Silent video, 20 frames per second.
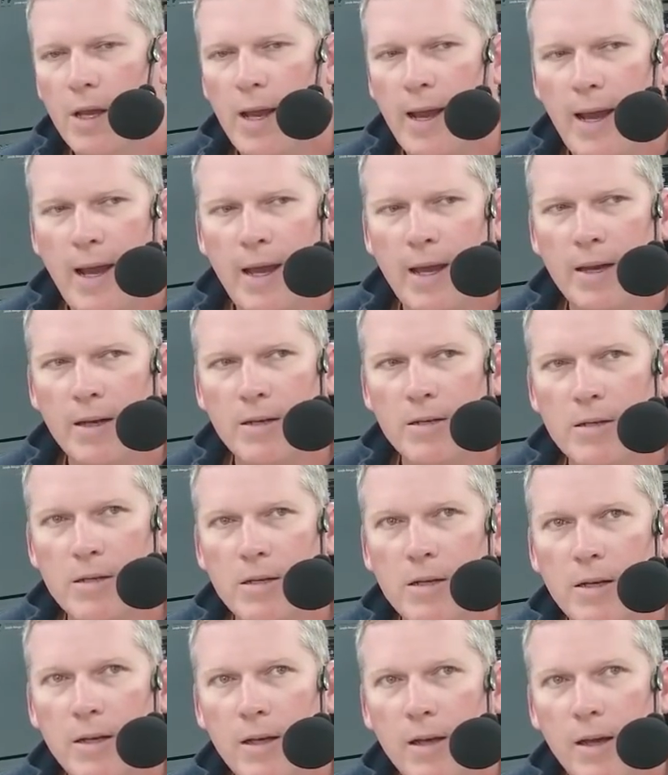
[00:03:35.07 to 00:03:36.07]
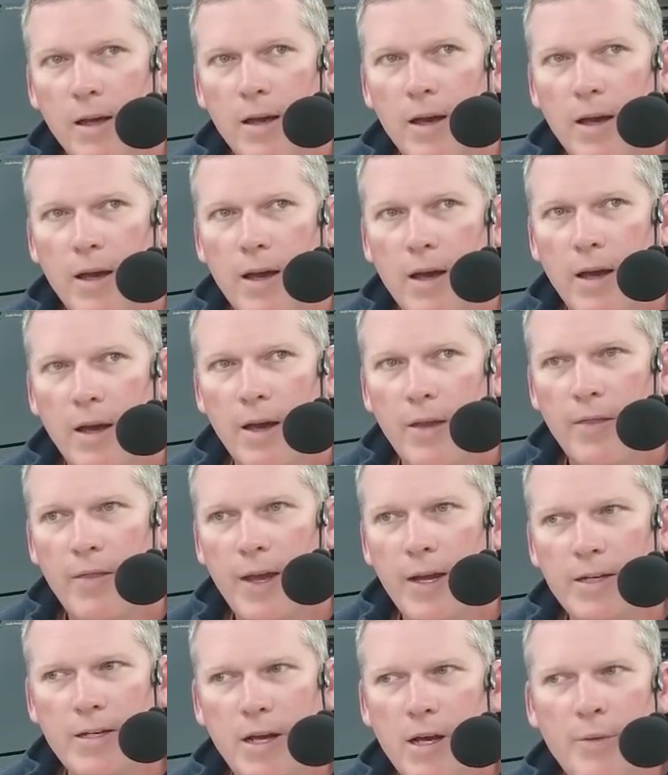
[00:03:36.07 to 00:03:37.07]
and
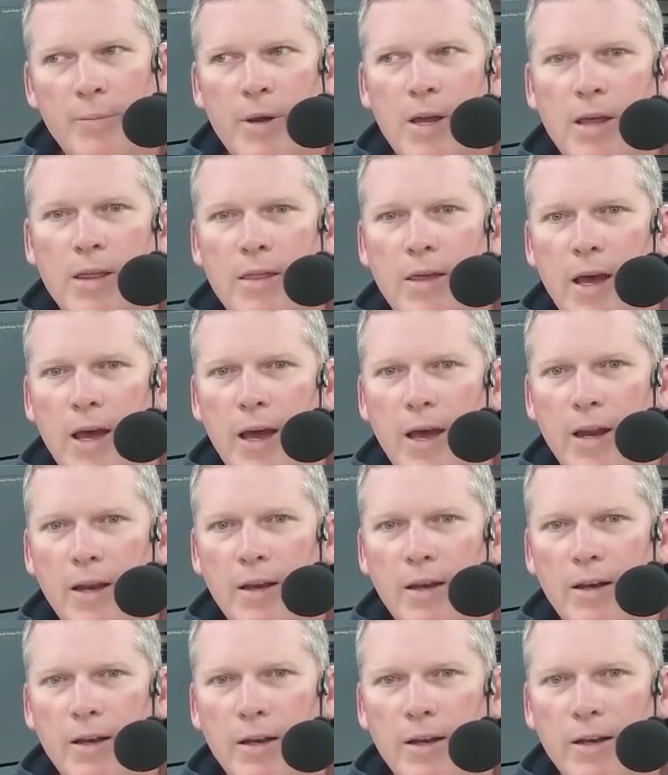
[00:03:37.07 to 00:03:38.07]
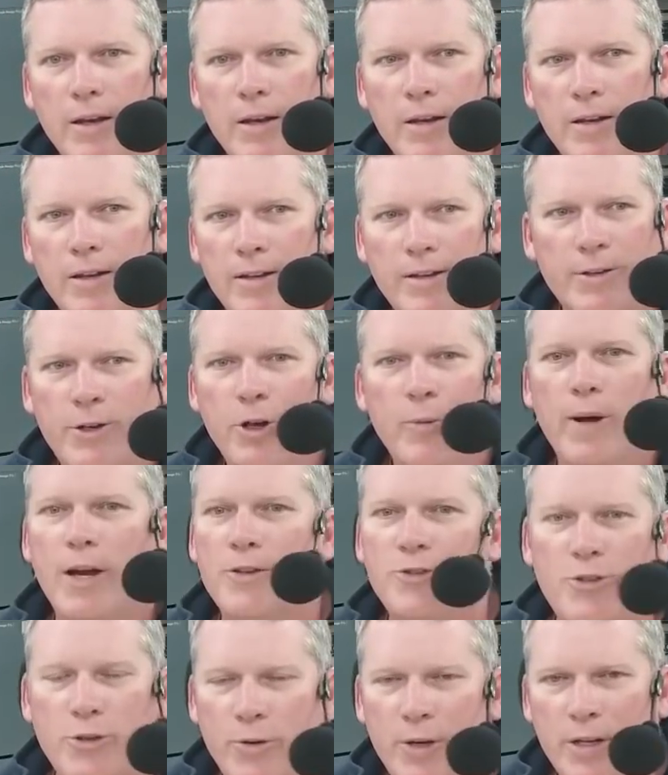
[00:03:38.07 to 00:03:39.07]
they tell me that
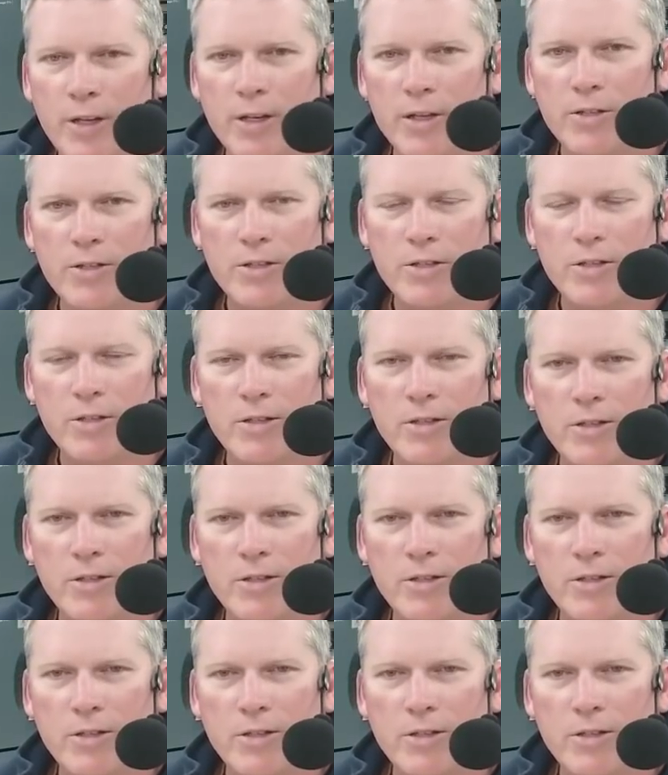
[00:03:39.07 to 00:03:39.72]
nobody's doing this